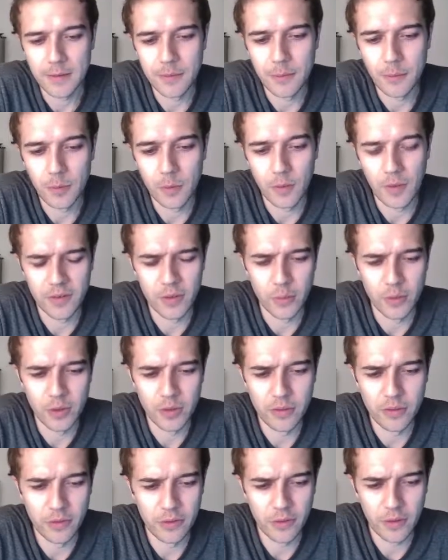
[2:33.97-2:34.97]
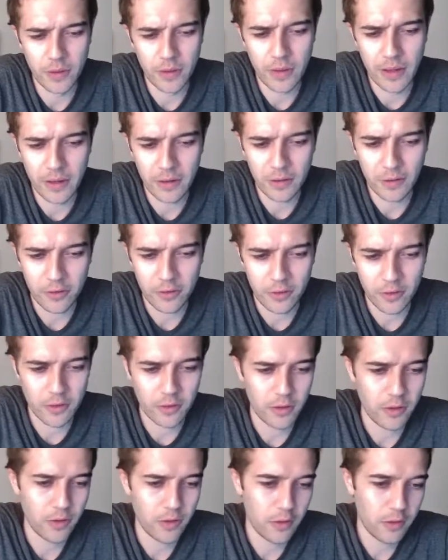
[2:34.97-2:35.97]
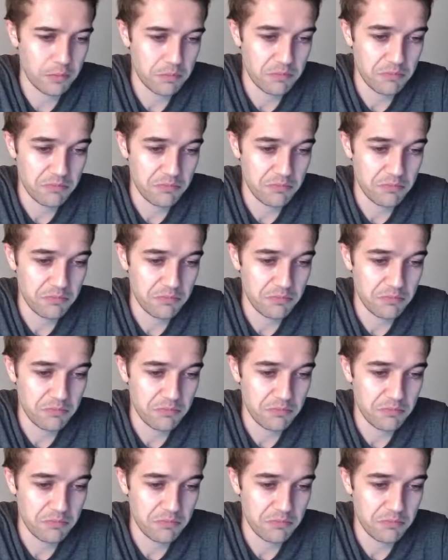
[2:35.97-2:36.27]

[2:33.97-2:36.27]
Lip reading: We're led to believe this is all an accident.